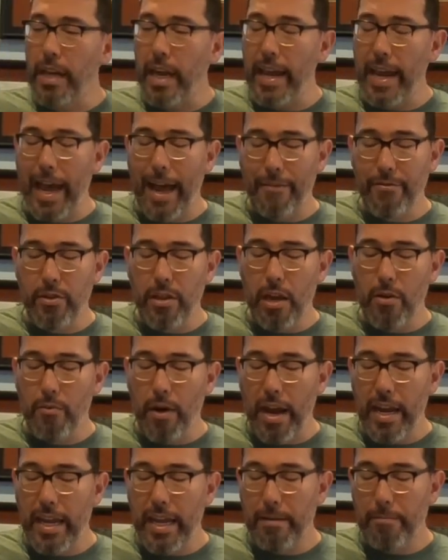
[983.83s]
Okay, after that
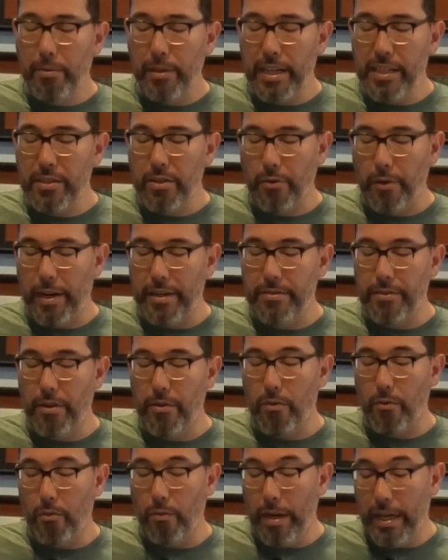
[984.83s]
right hand plays the grace
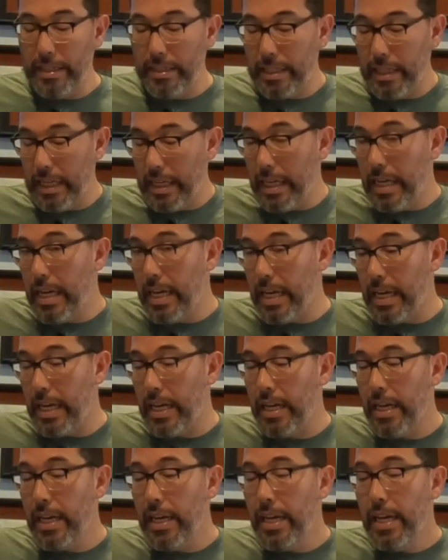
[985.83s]
note, rest
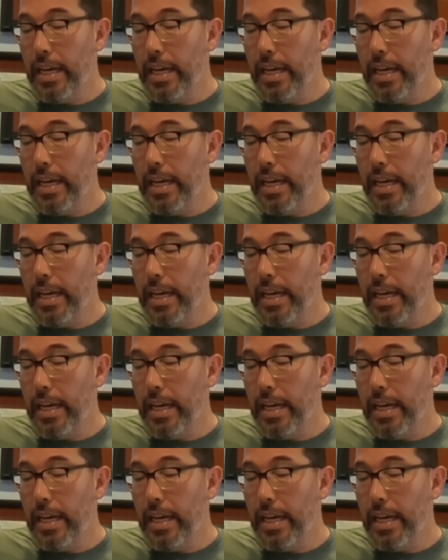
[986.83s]
E.